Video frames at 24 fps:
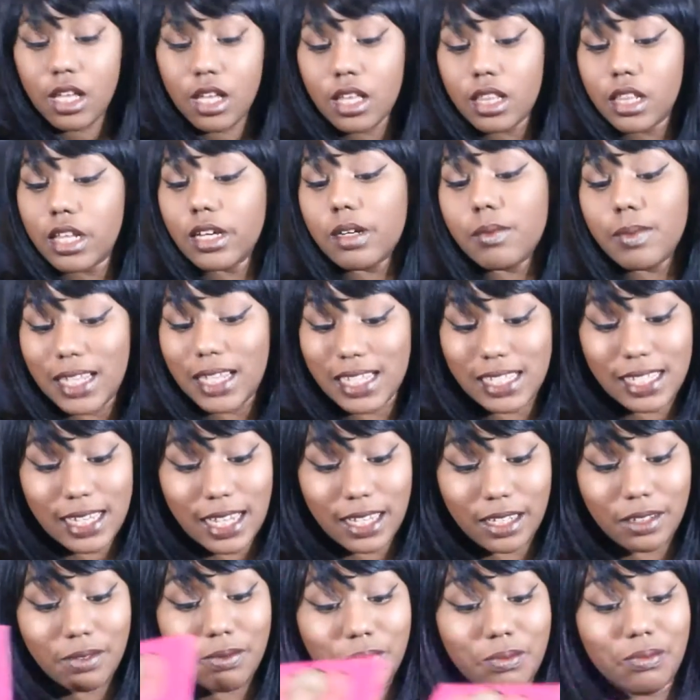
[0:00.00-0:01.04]
They're
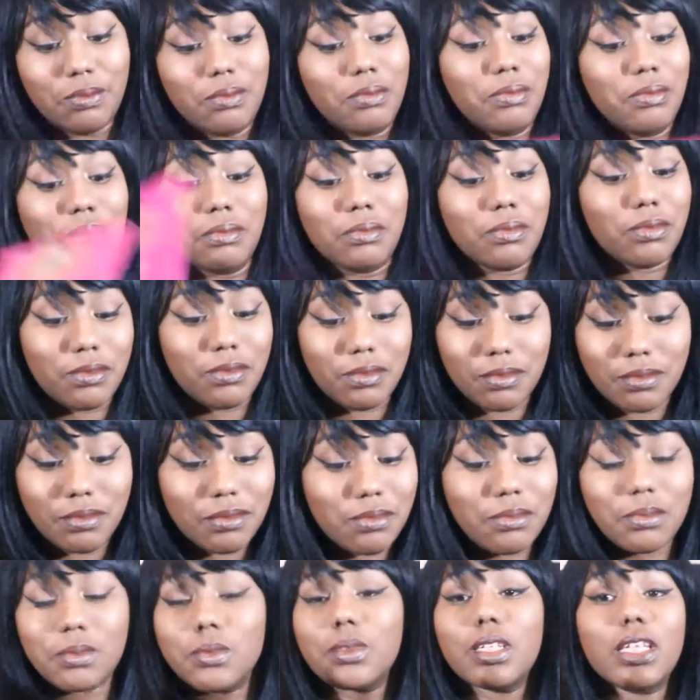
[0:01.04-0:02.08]
amazing.
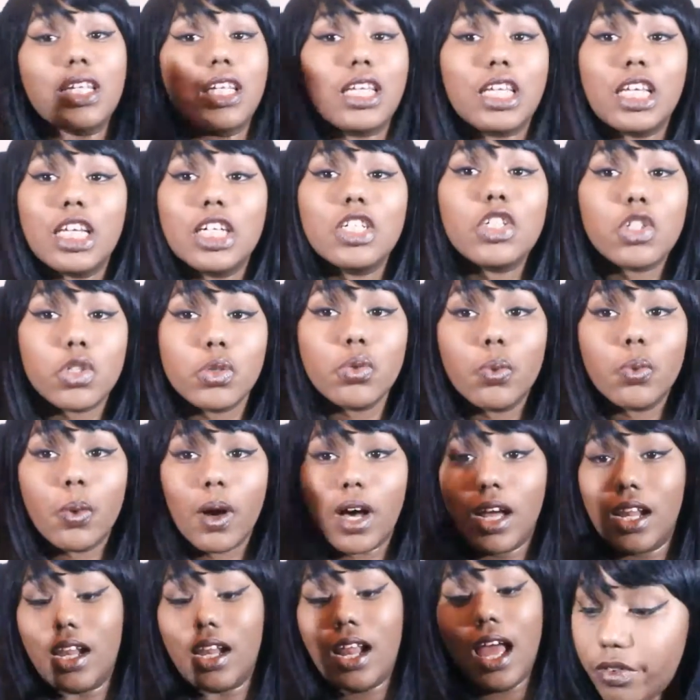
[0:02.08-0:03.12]
Get you
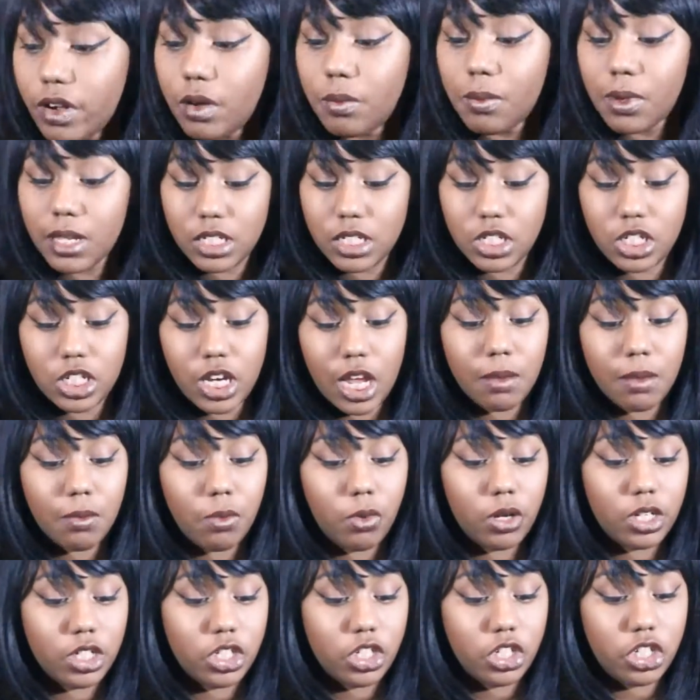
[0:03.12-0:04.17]
one. From Shea
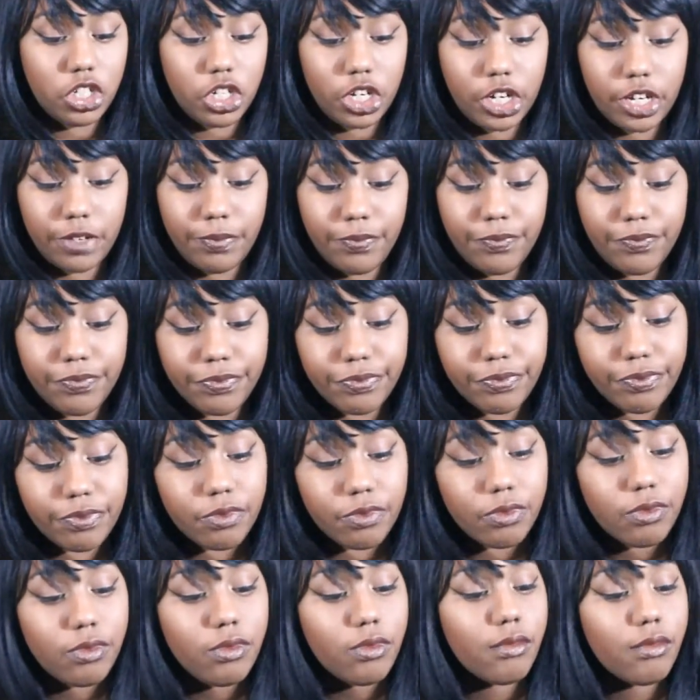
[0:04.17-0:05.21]
Moisture,
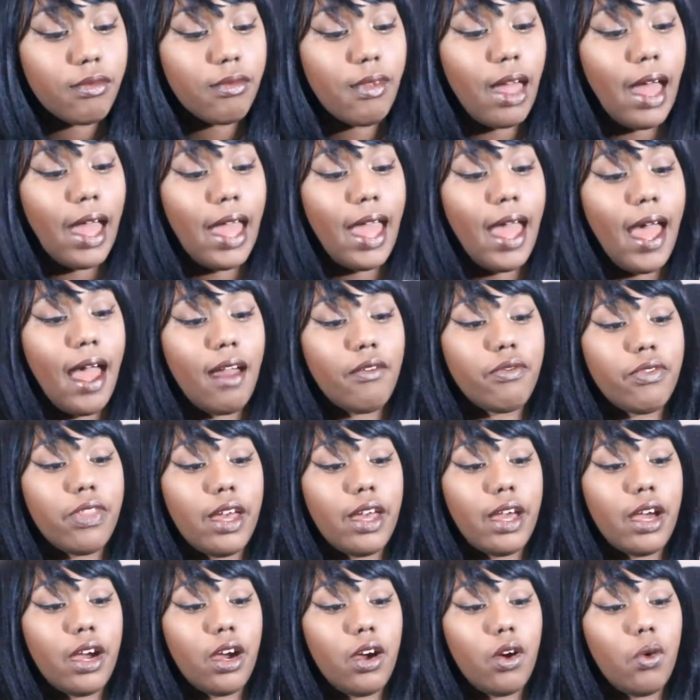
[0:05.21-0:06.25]
I have
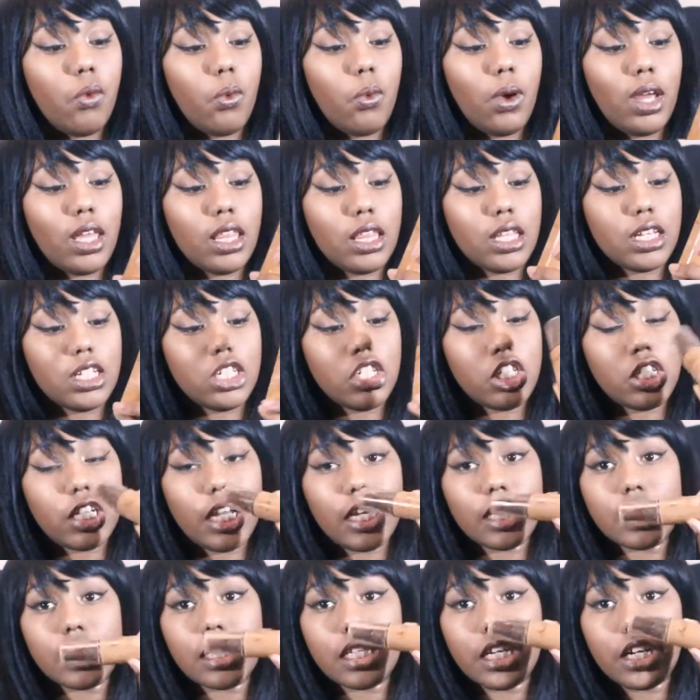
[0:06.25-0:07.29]
their Weightless
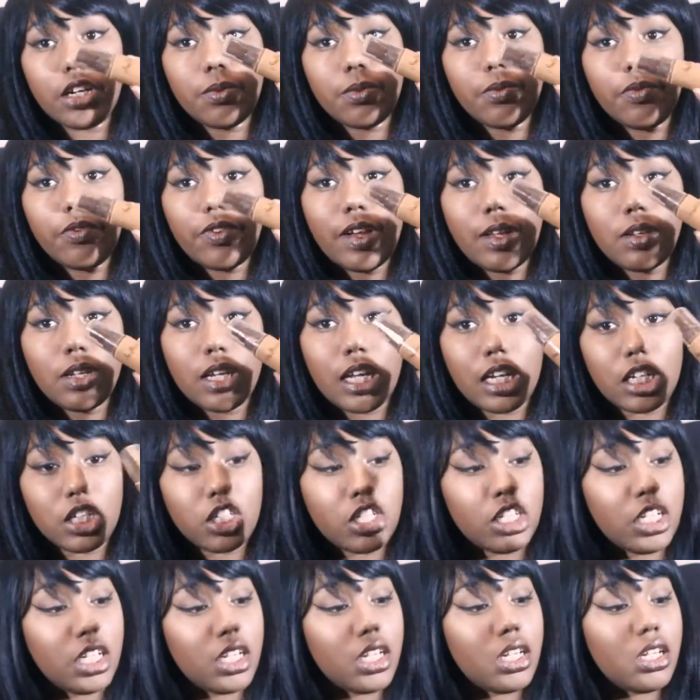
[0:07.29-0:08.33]
Shea Serum
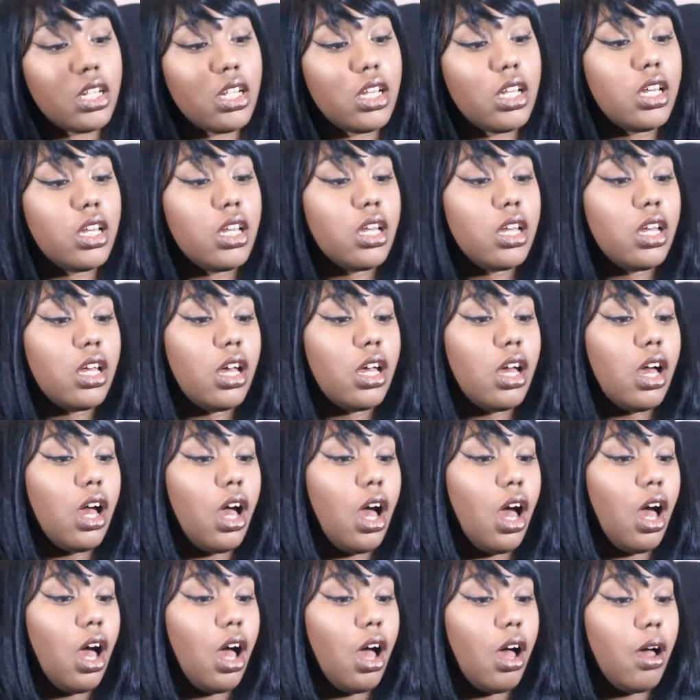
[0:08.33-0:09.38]
Foundation.
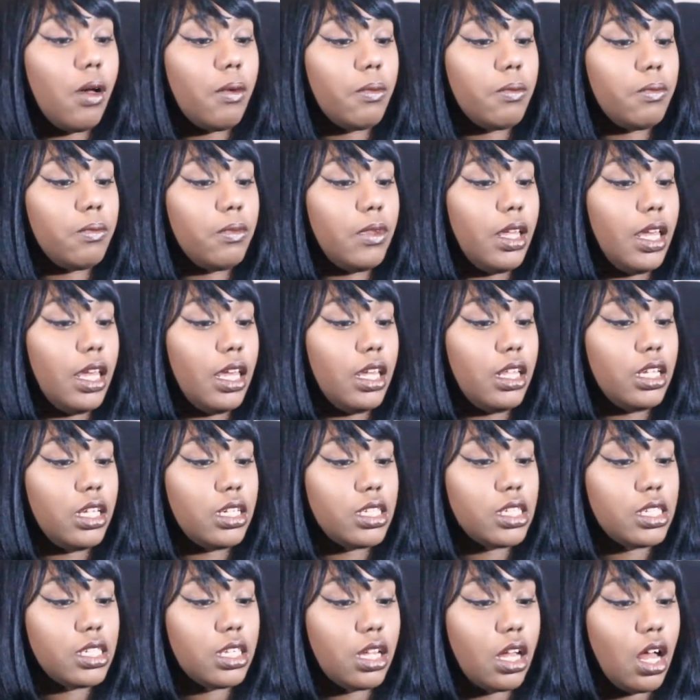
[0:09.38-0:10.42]
Um,
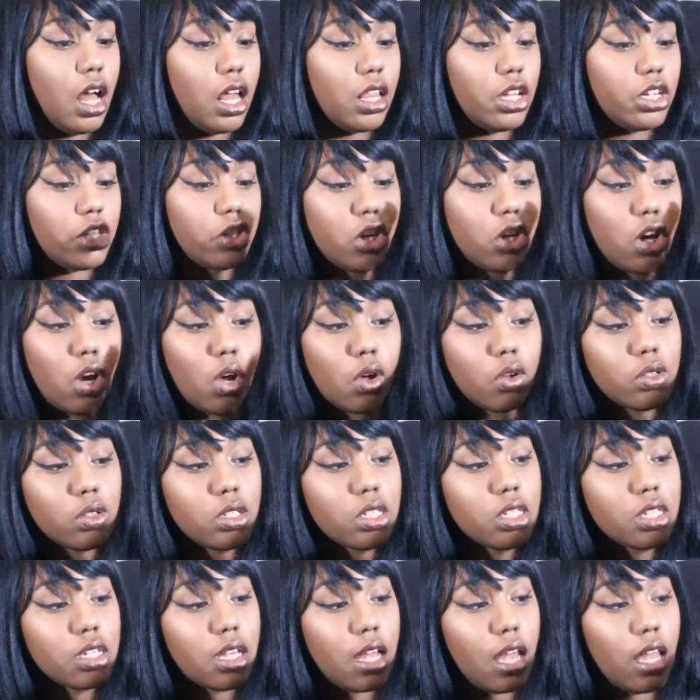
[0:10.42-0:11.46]
this is the color
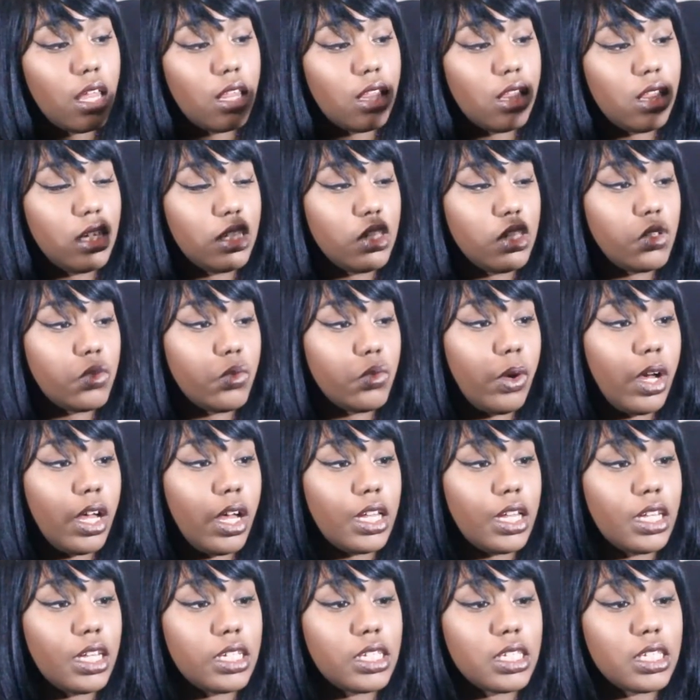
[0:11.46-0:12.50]
Toast. This
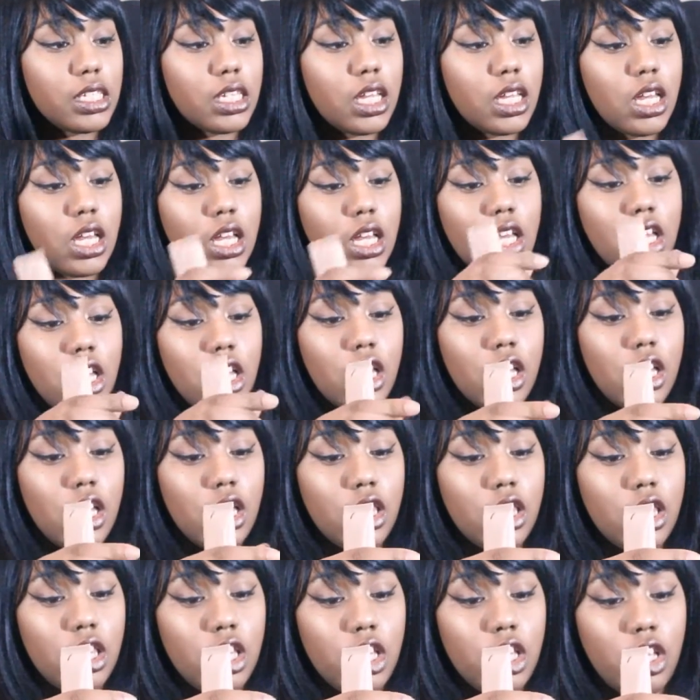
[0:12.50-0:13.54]
was
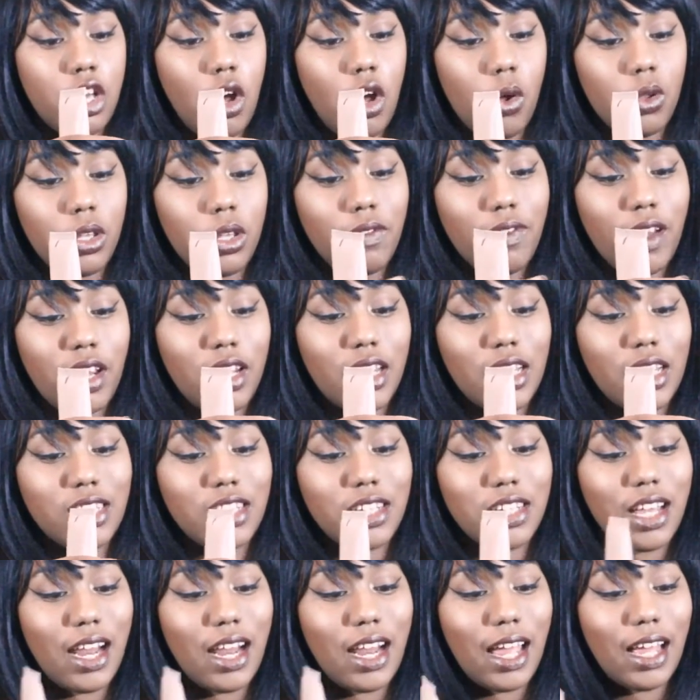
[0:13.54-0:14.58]
the only
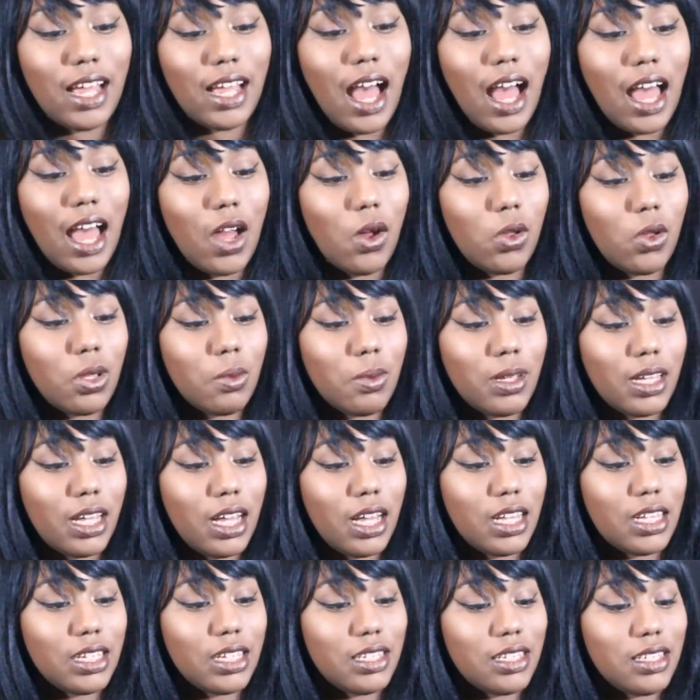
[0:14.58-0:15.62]
foundation that I got only
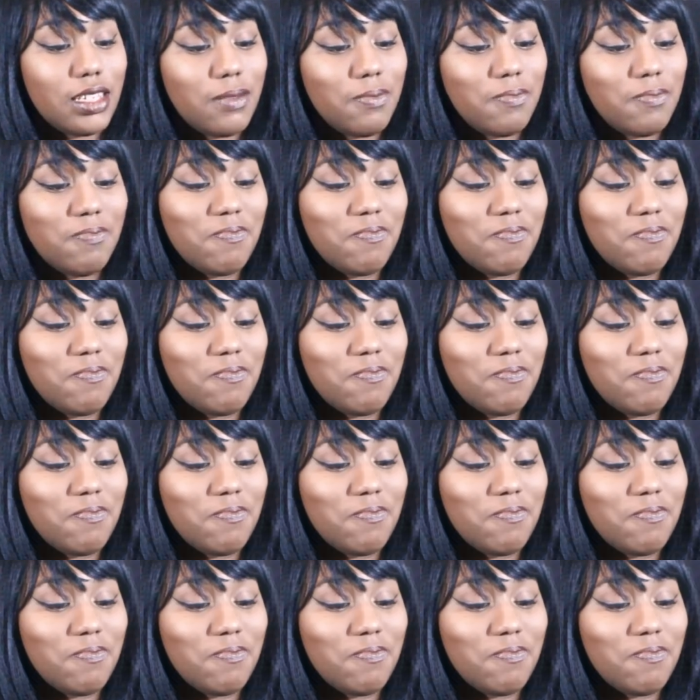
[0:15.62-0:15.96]
because